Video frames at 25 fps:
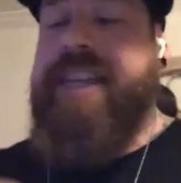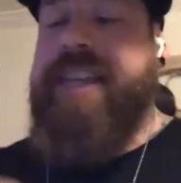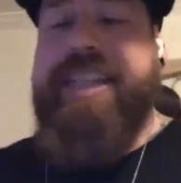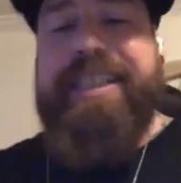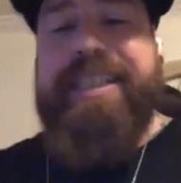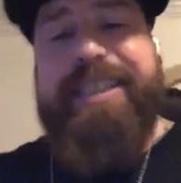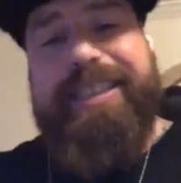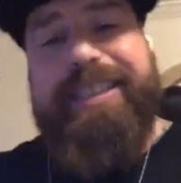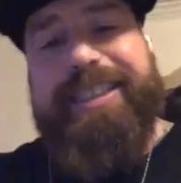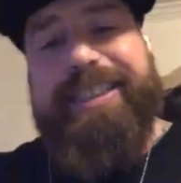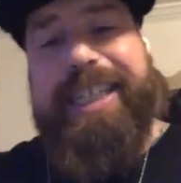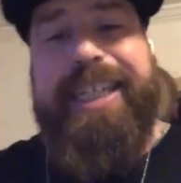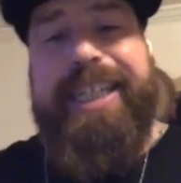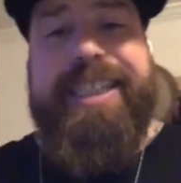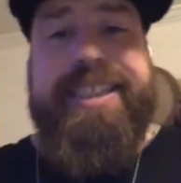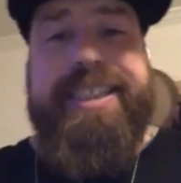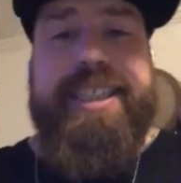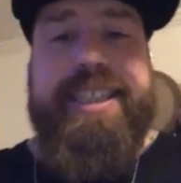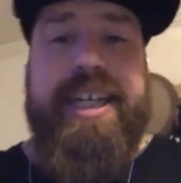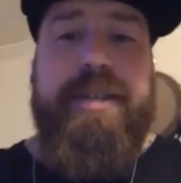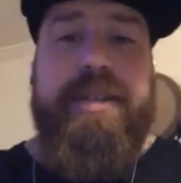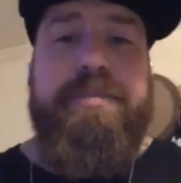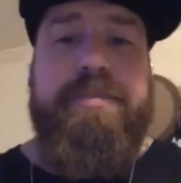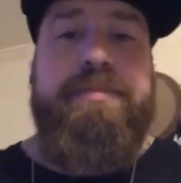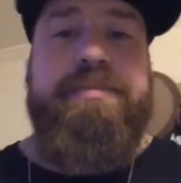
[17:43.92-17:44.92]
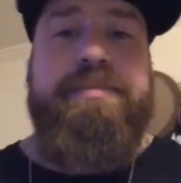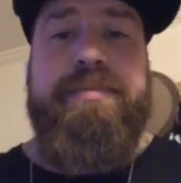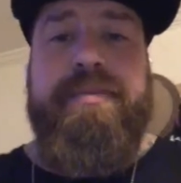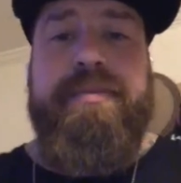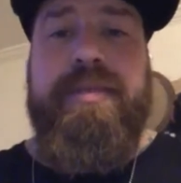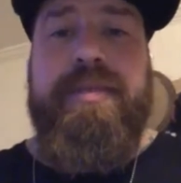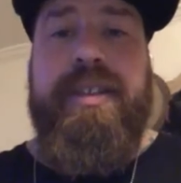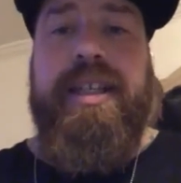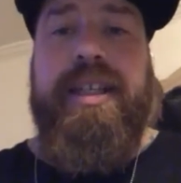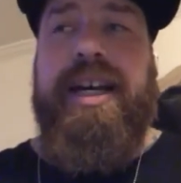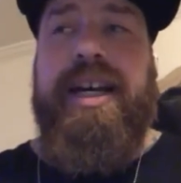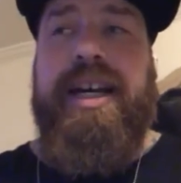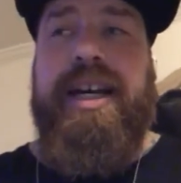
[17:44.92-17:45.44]
The second time,
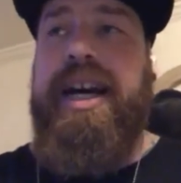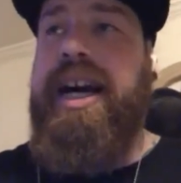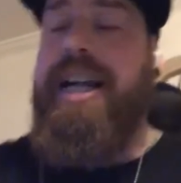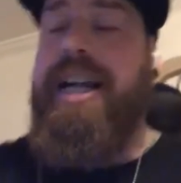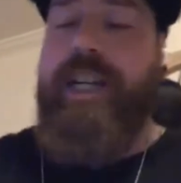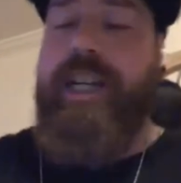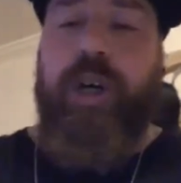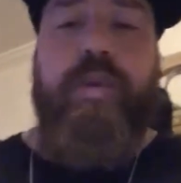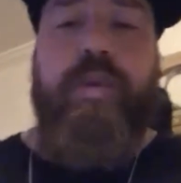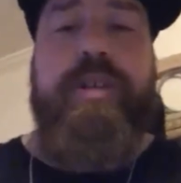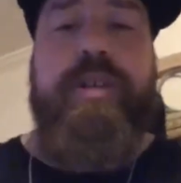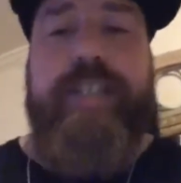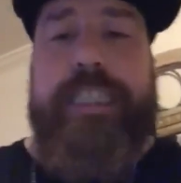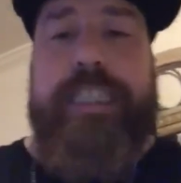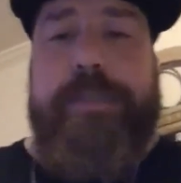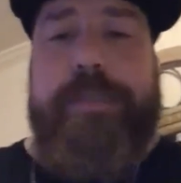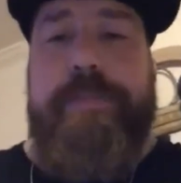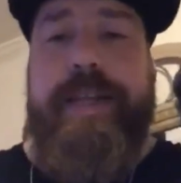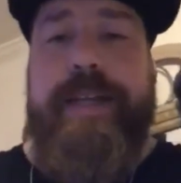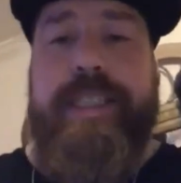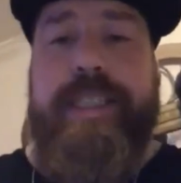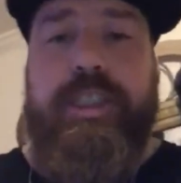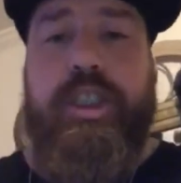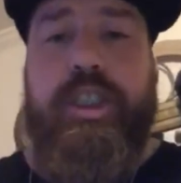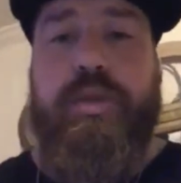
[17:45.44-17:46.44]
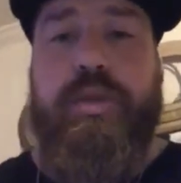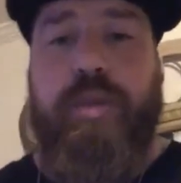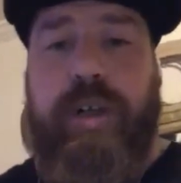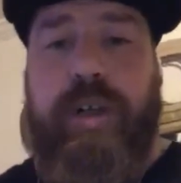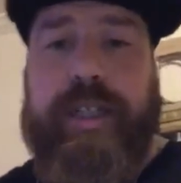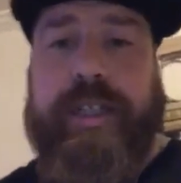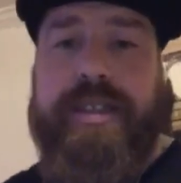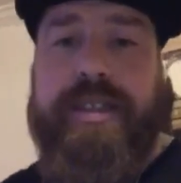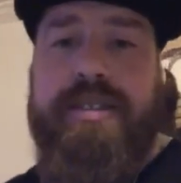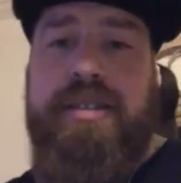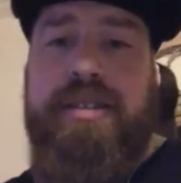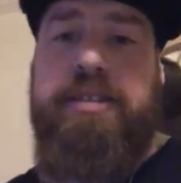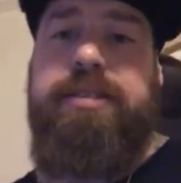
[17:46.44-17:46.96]
I only expected
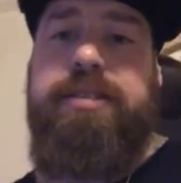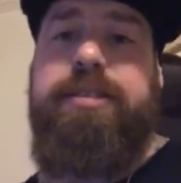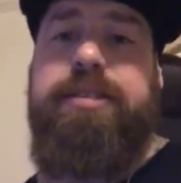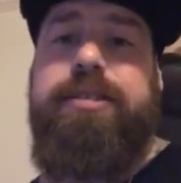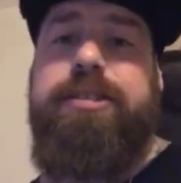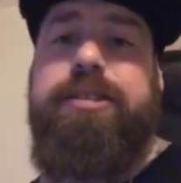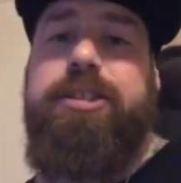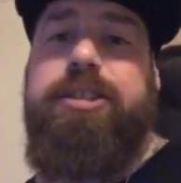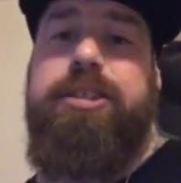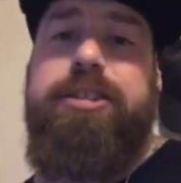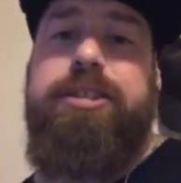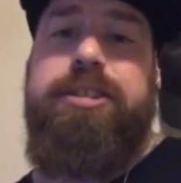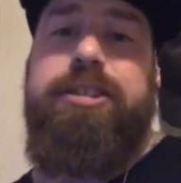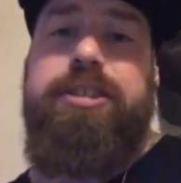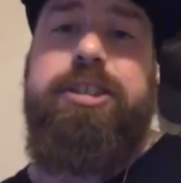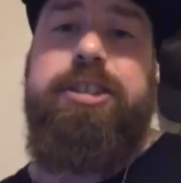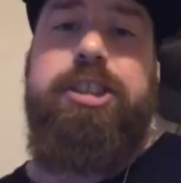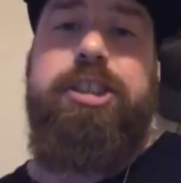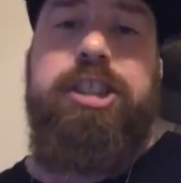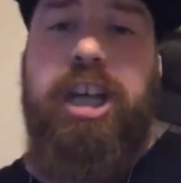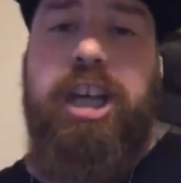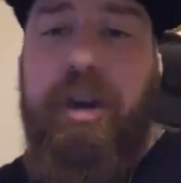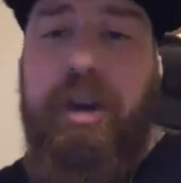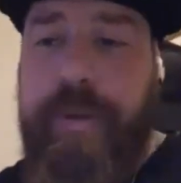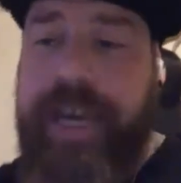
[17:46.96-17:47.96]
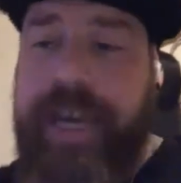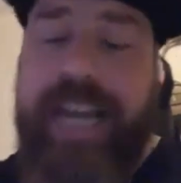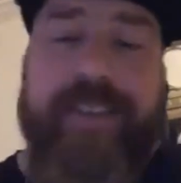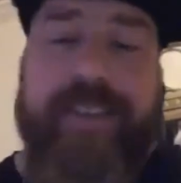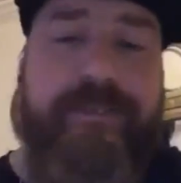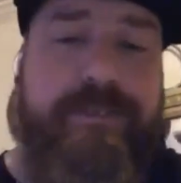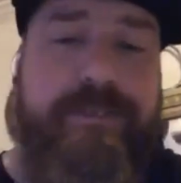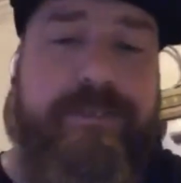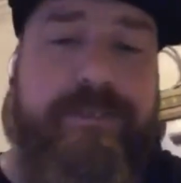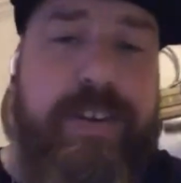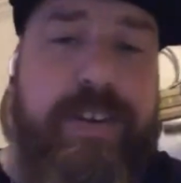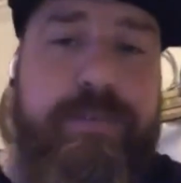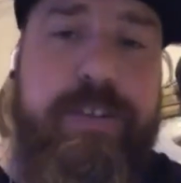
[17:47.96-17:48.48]
20. Sean, we had
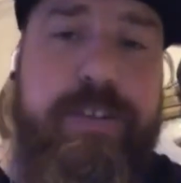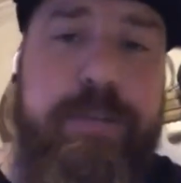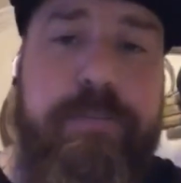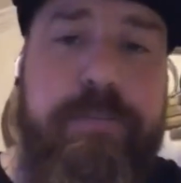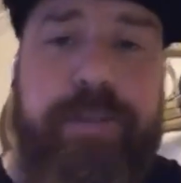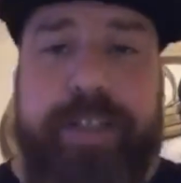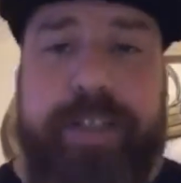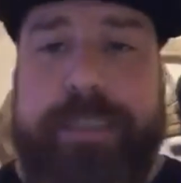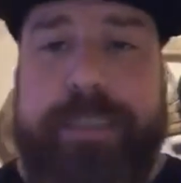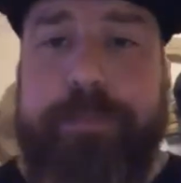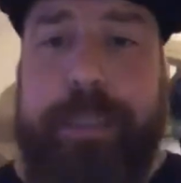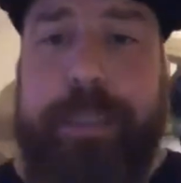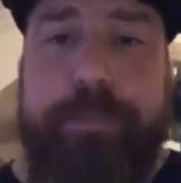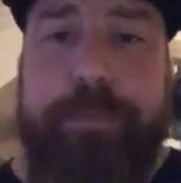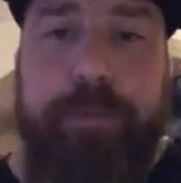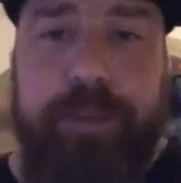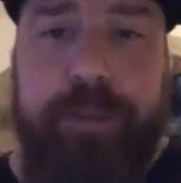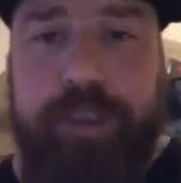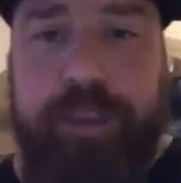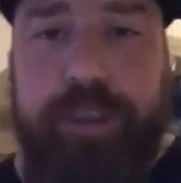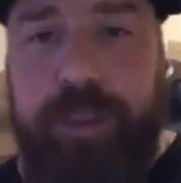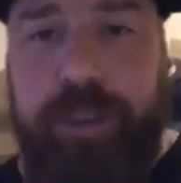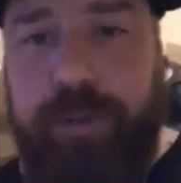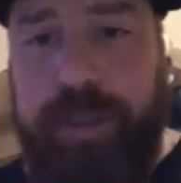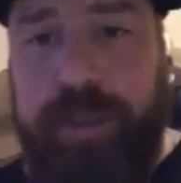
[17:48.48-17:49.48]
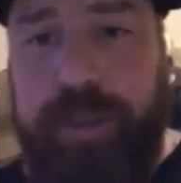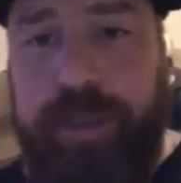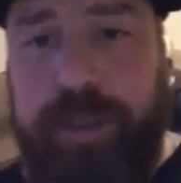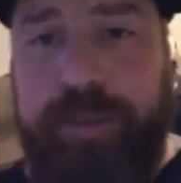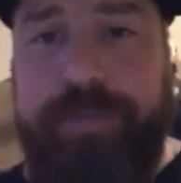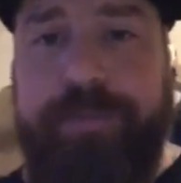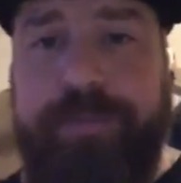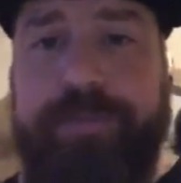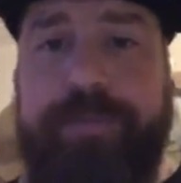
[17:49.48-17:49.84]
50 plus people show up.